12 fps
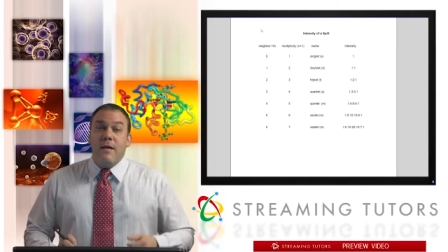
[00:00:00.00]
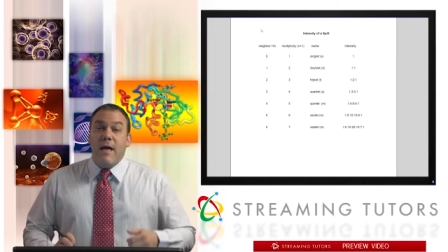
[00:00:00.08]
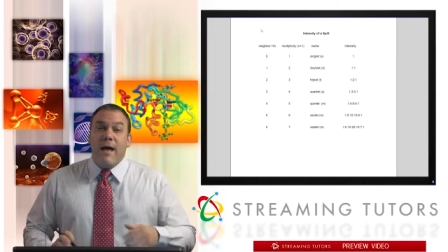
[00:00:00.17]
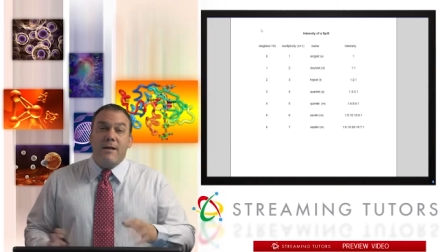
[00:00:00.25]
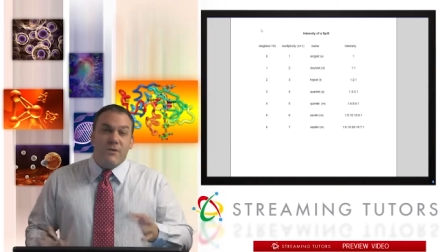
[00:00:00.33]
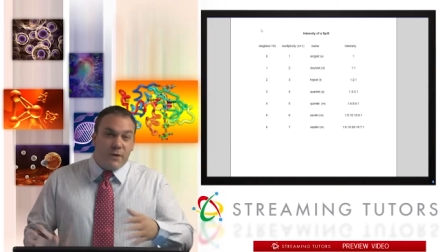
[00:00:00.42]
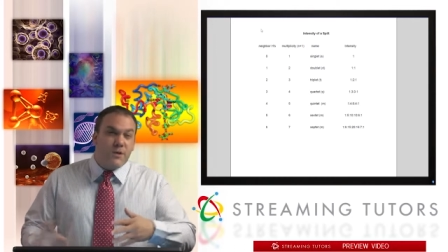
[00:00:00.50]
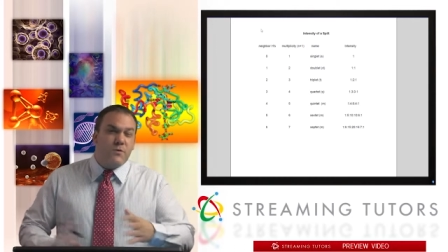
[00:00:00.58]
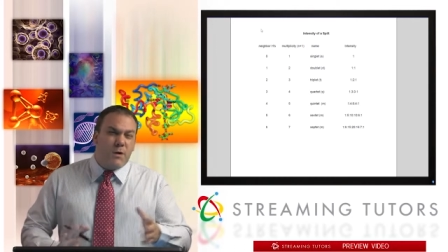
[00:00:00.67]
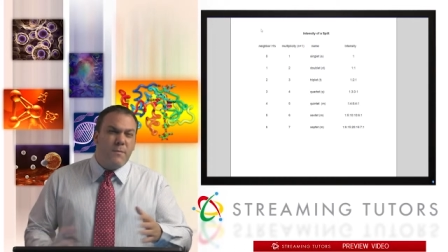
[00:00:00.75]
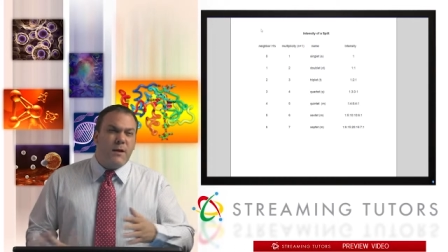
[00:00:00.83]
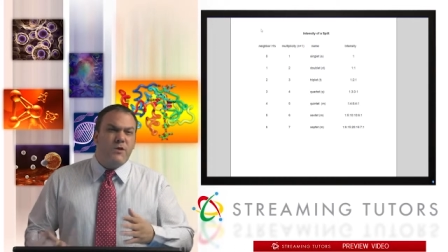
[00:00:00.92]
And so I just
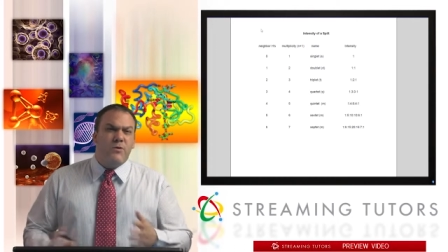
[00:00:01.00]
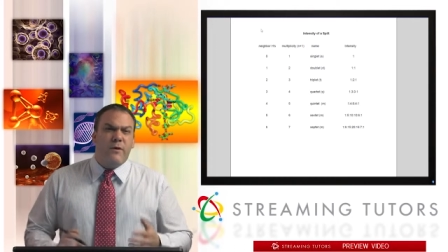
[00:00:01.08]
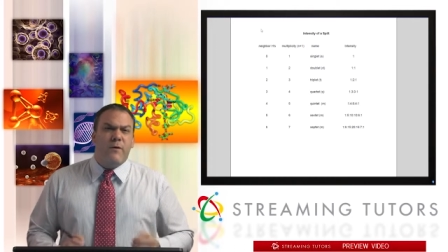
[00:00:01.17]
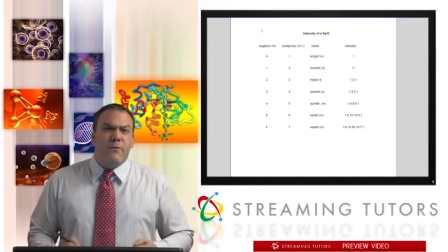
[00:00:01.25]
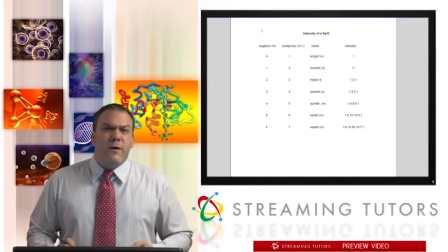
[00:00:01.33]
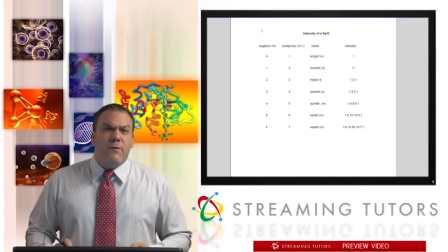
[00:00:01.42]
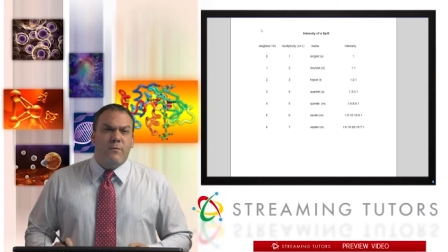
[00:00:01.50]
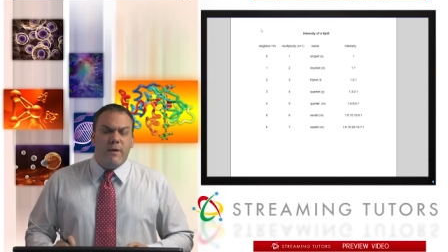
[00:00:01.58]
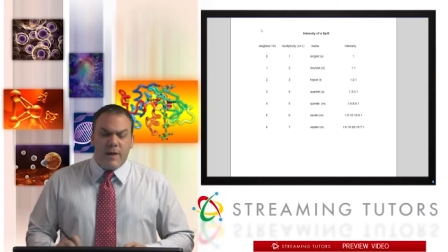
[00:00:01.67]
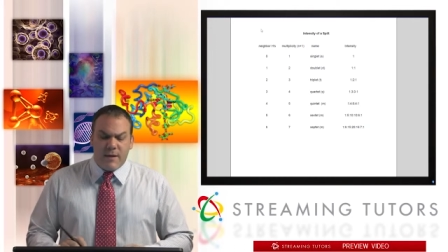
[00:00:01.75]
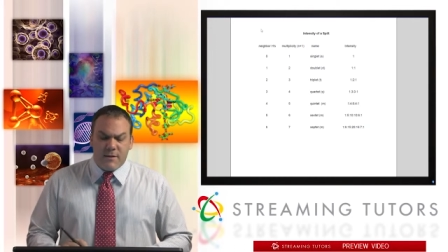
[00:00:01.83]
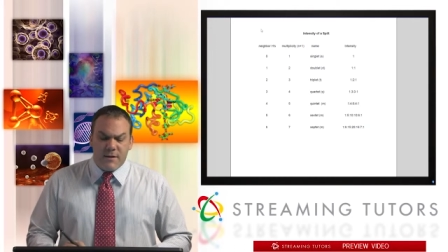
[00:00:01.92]
want to make sure that we, we
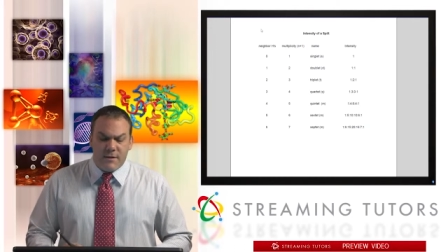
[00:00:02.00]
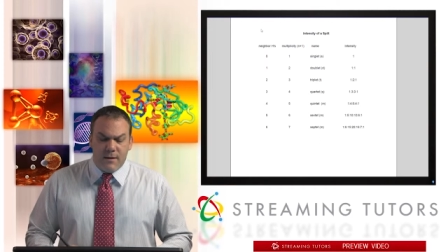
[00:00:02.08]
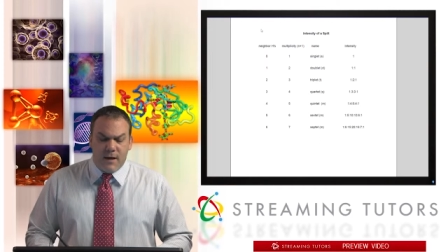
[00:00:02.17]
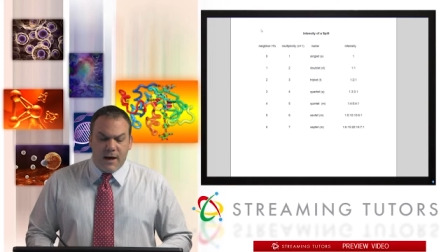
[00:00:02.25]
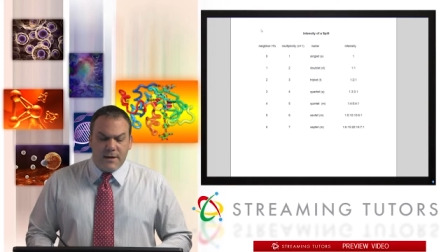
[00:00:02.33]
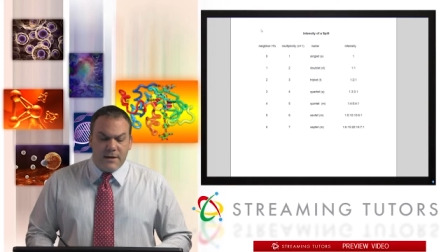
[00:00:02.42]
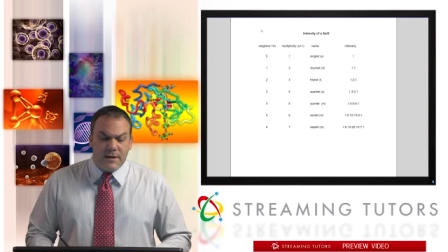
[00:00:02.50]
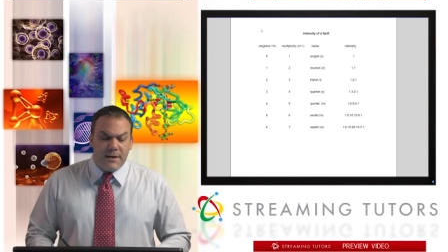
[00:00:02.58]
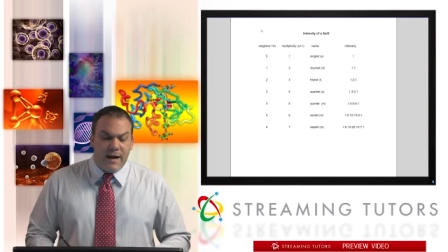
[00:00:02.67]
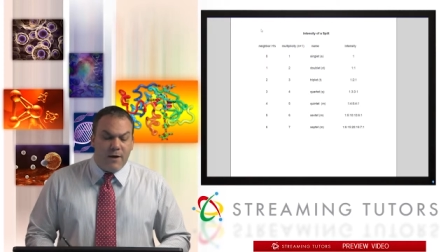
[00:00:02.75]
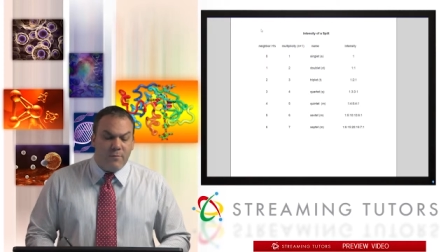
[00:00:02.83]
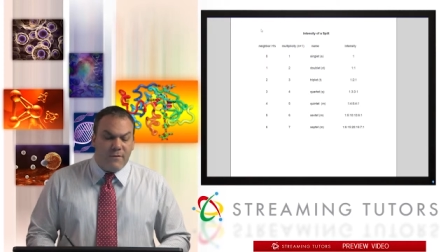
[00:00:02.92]
got this idea
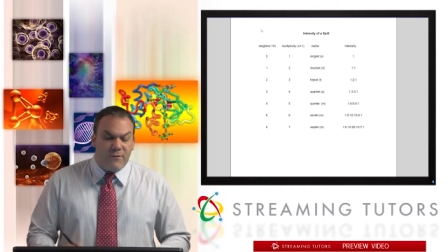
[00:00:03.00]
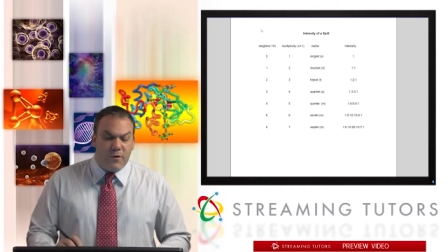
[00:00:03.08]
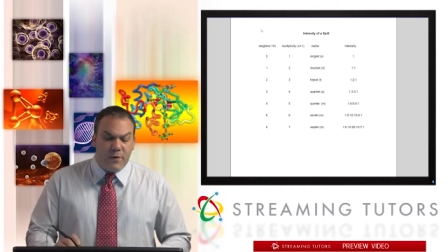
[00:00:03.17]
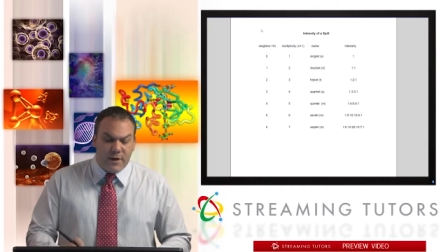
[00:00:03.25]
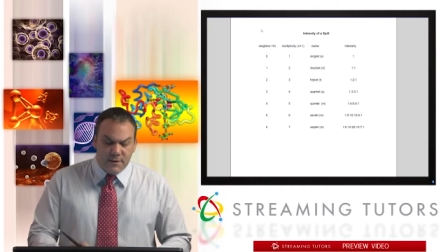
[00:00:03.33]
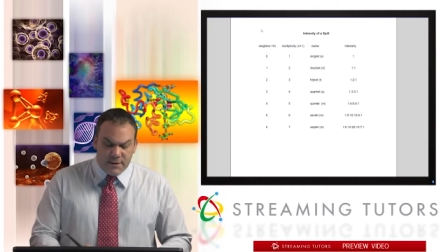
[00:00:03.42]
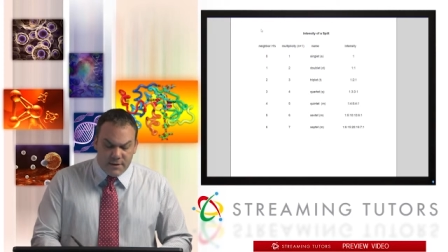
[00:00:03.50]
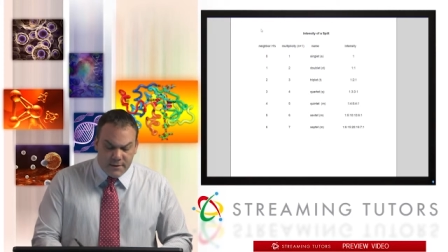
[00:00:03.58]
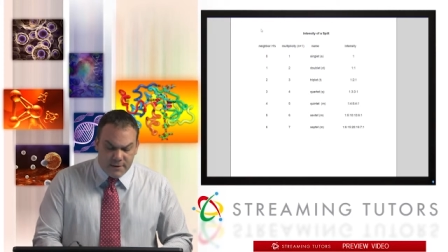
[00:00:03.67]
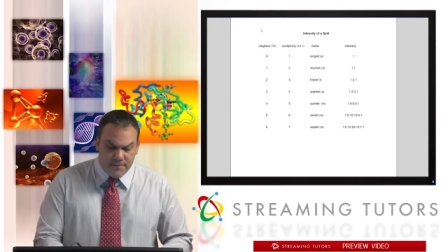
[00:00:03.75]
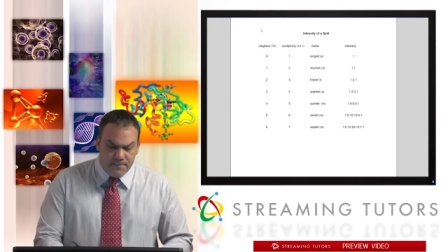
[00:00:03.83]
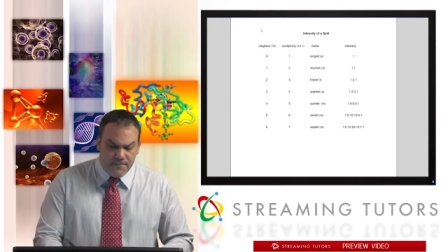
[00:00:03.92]
down before we continue.